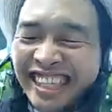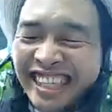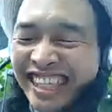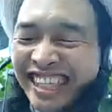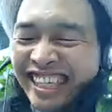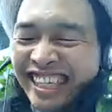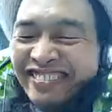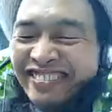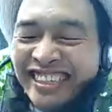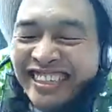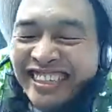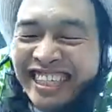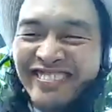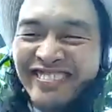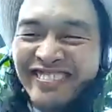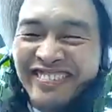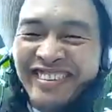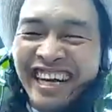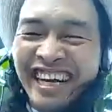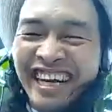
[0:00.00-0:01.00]
opening up
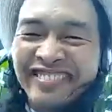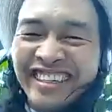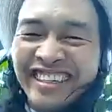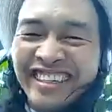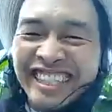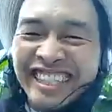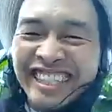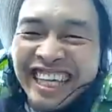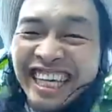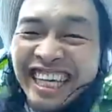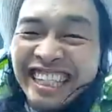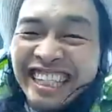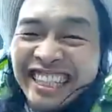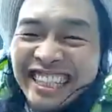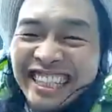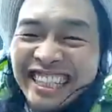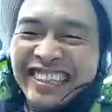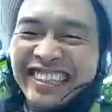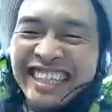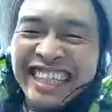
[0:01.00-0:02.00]
five websites
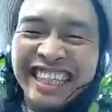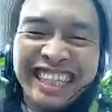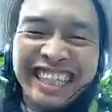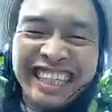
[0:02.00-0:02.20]
or